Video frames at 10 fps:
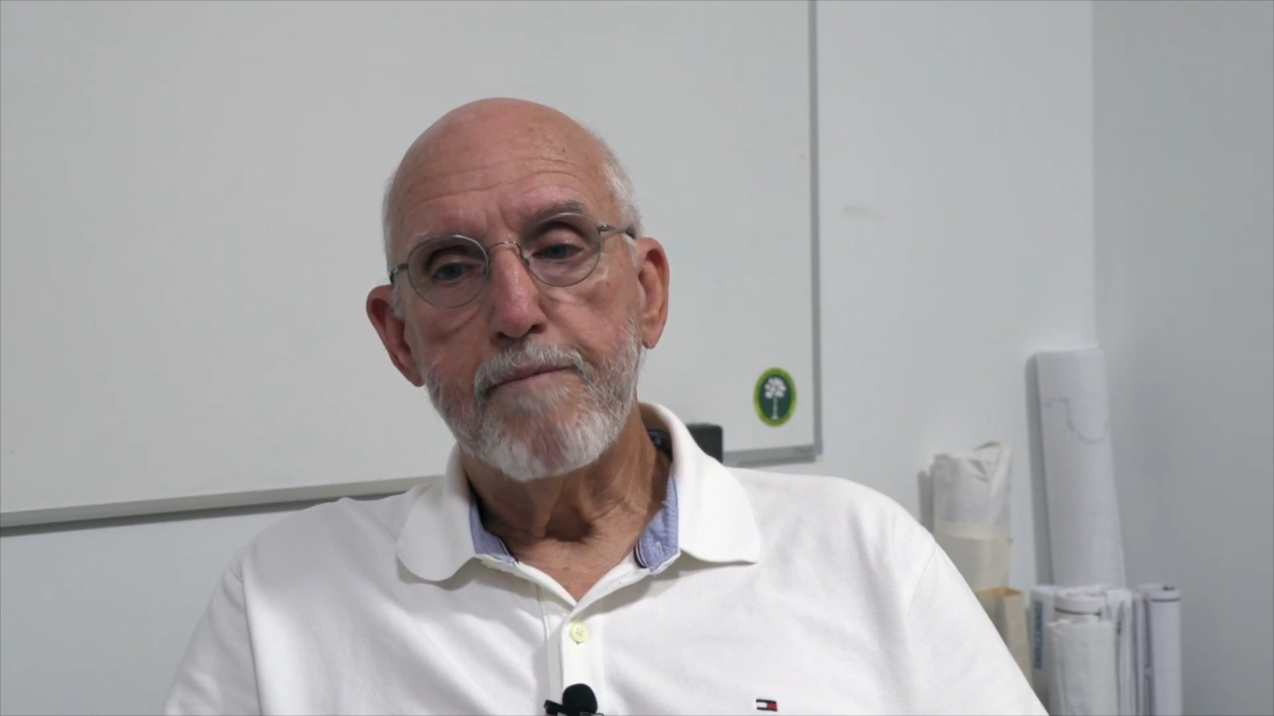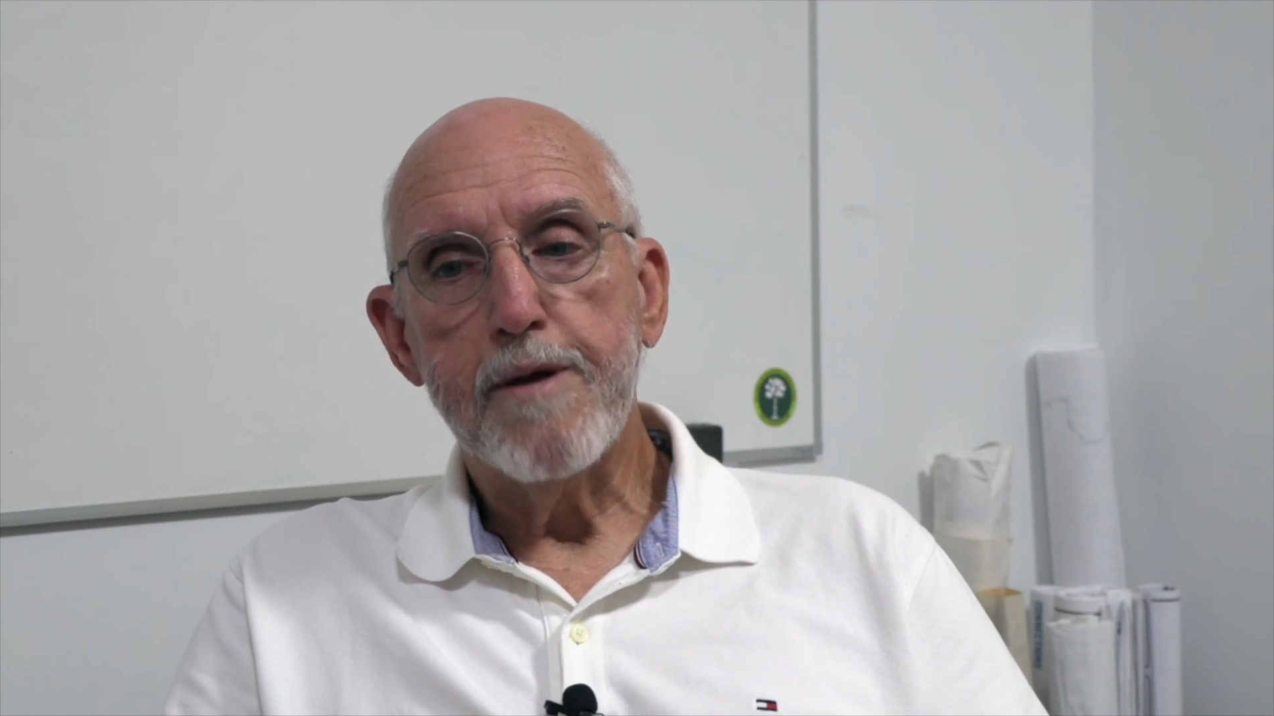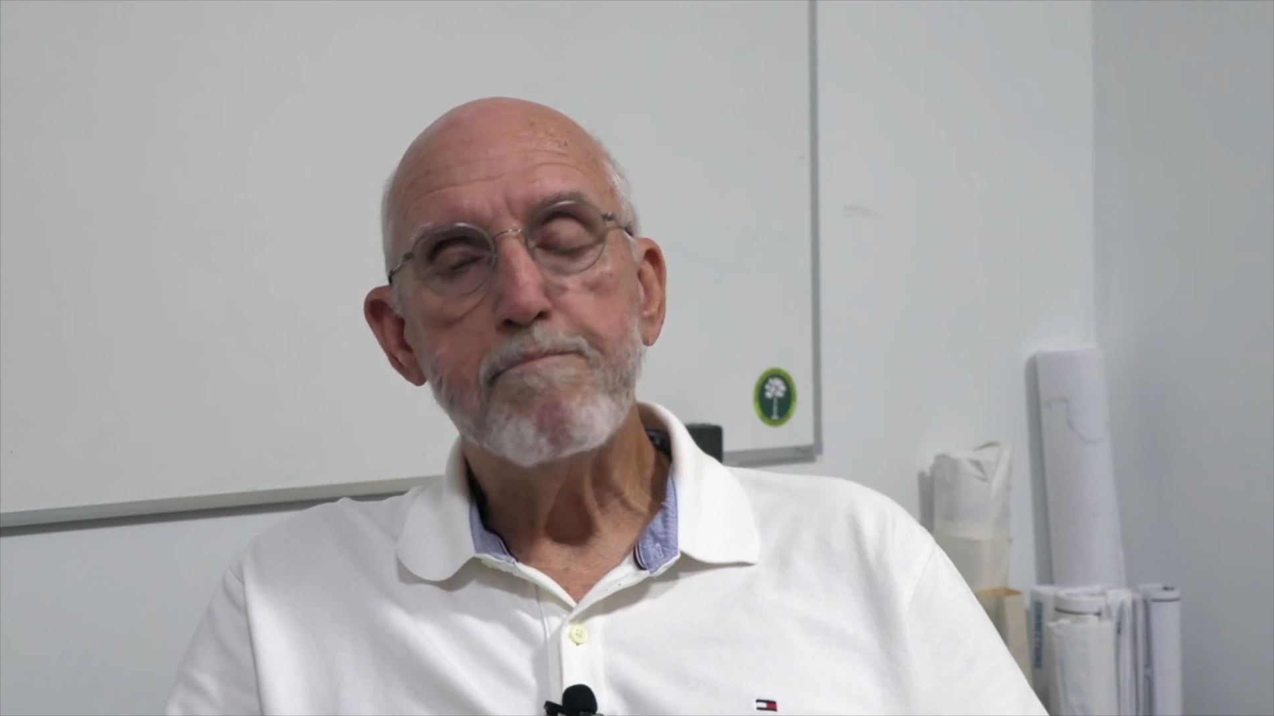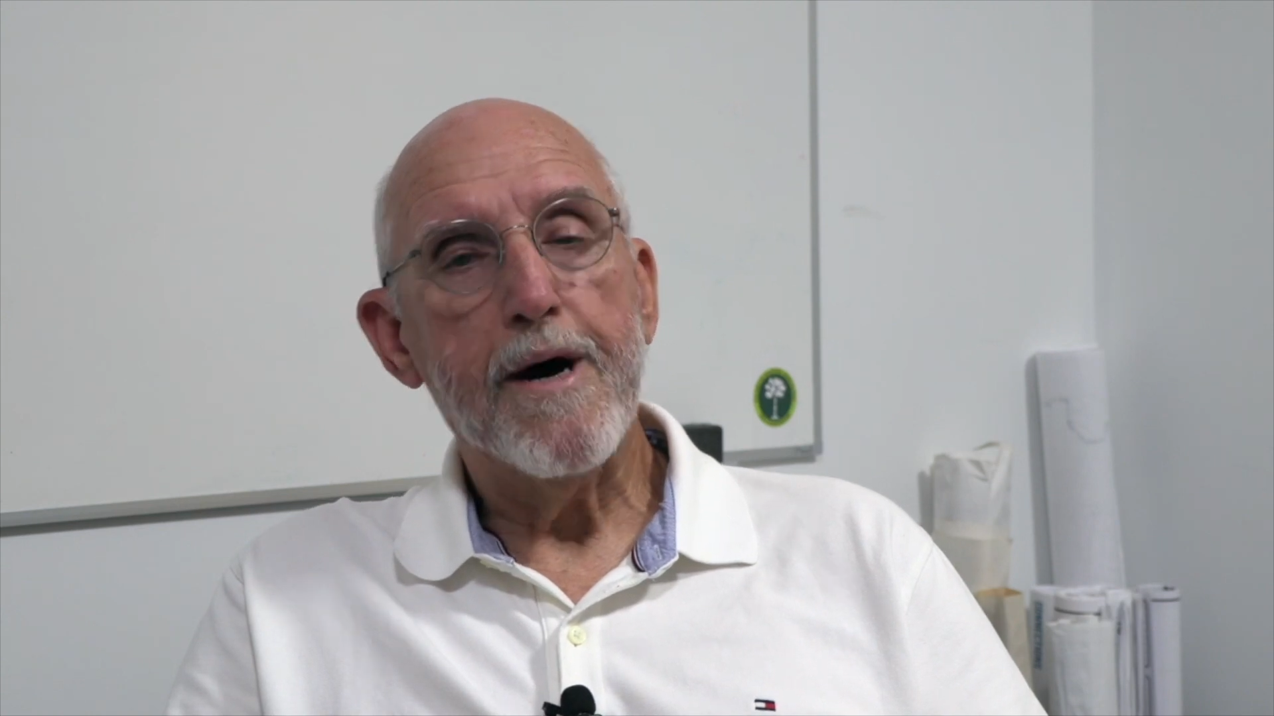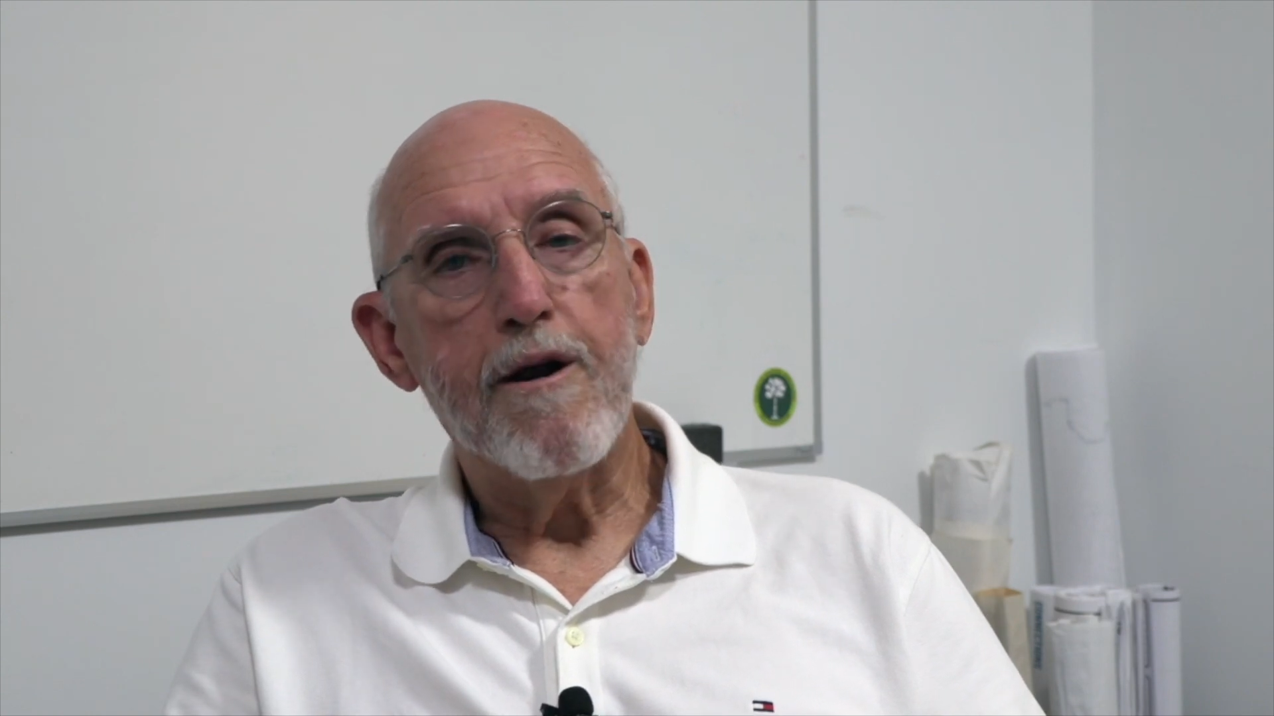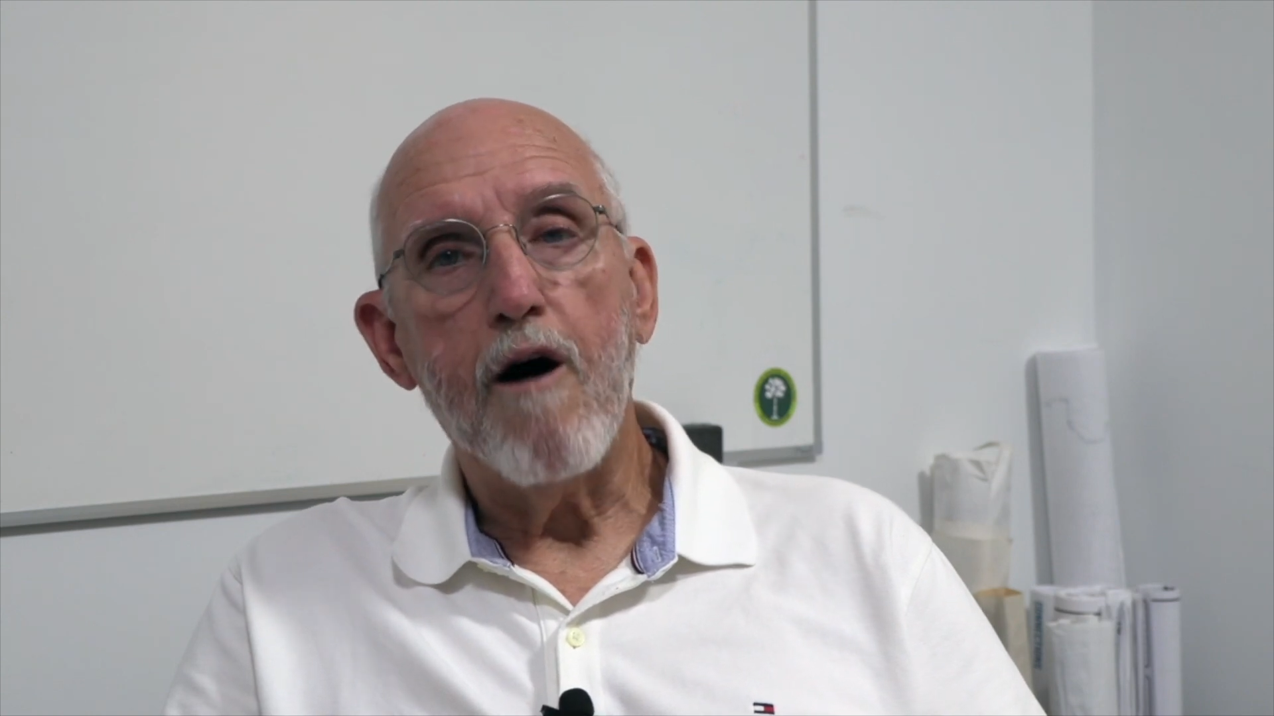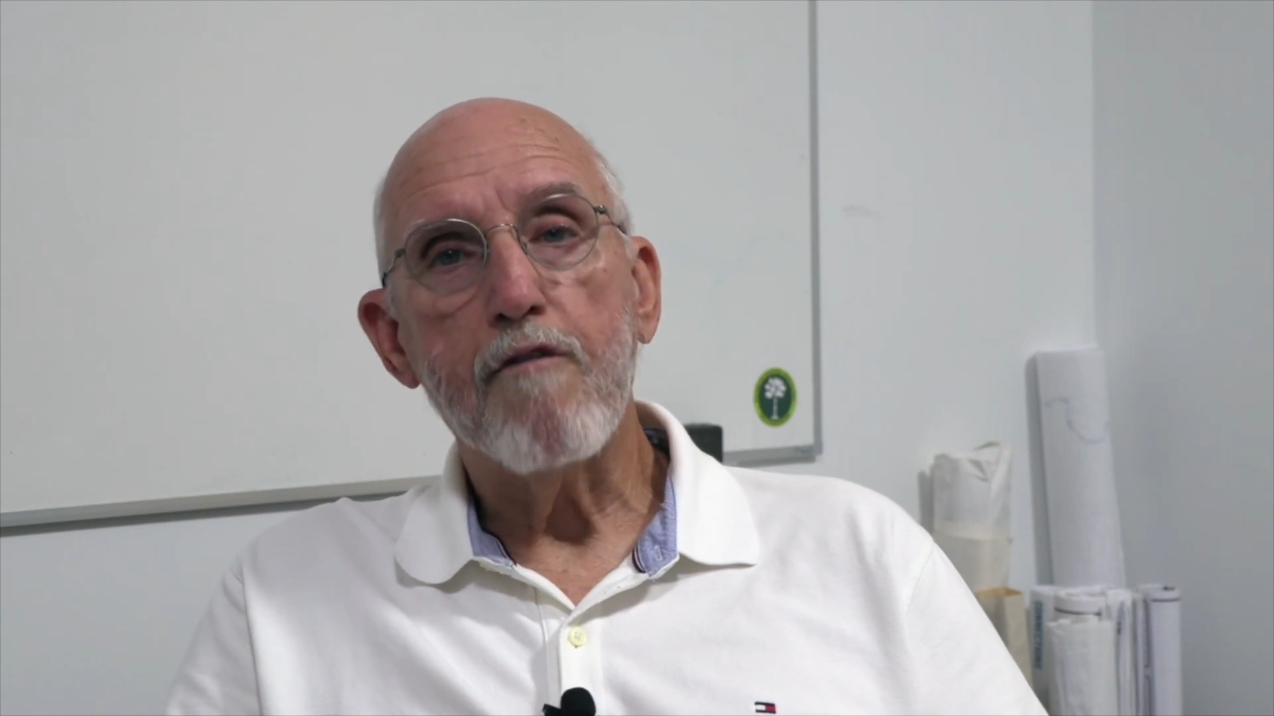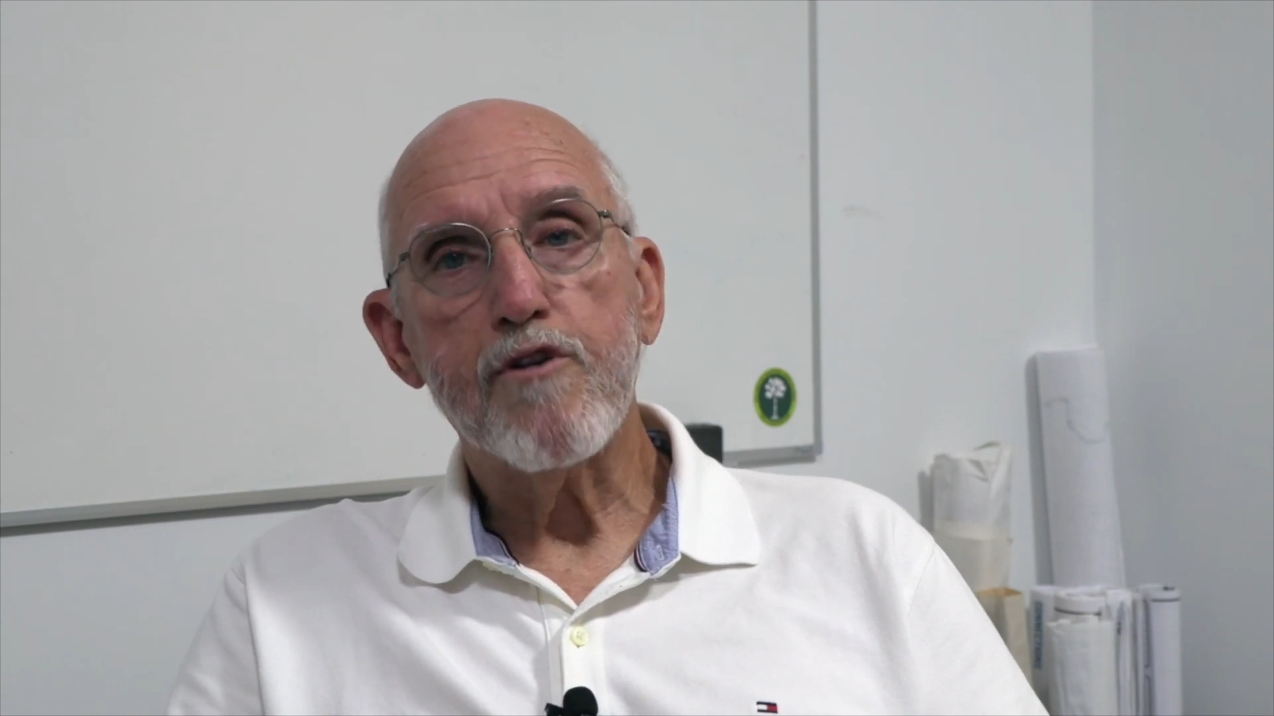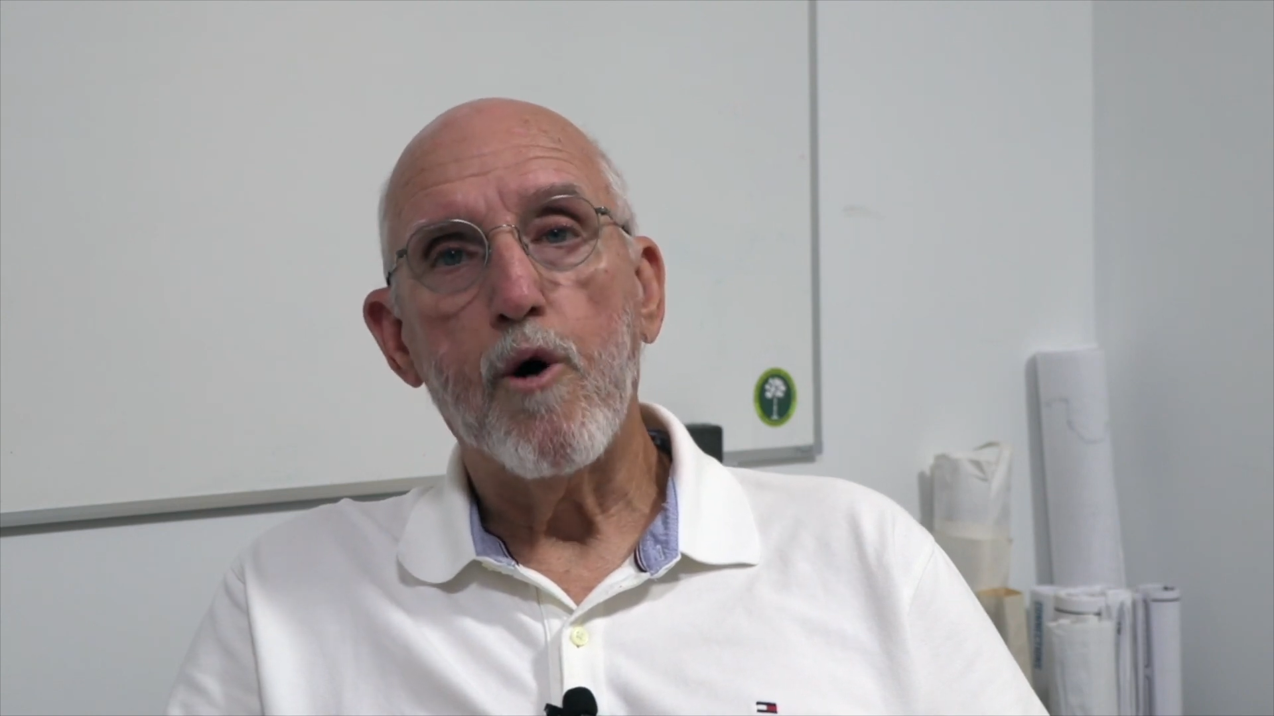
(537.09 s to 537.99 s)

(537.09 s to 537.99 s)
be better off